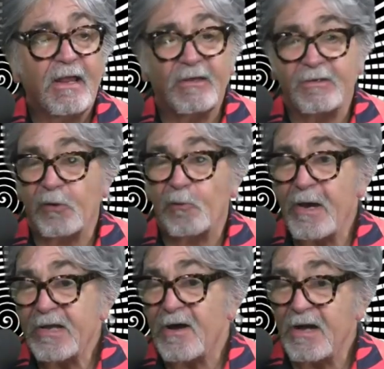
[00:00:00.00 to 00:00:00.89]
it's a
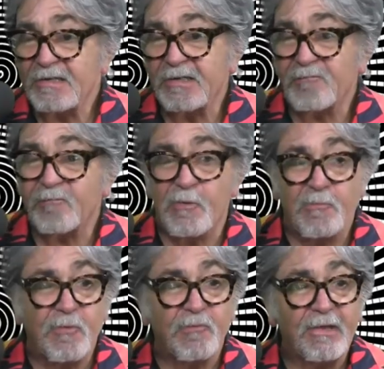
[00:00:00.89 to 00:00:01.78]
great concept for a
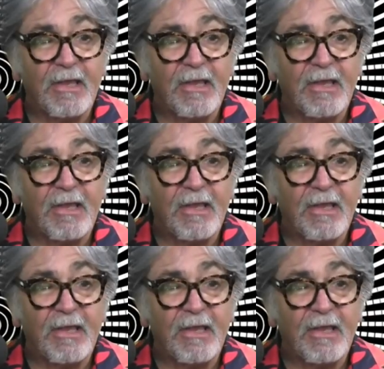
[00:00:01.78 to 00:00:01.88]
movie.